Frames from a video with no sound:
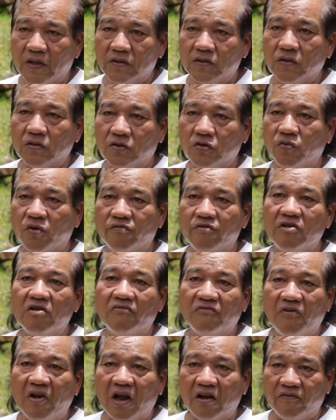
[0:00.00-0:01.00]
So, so we're
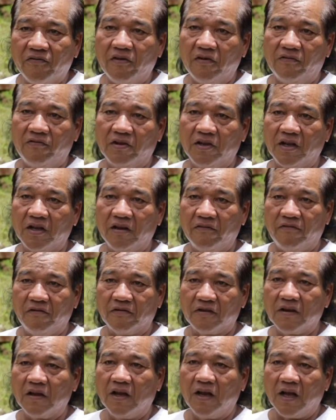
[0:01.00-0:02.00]
very thankful for that
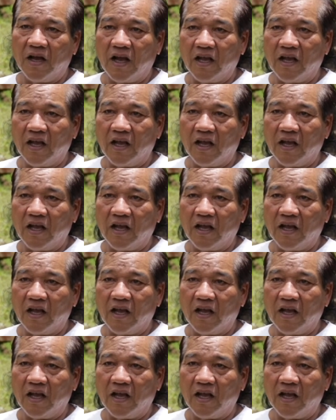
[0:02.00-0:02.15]
effort.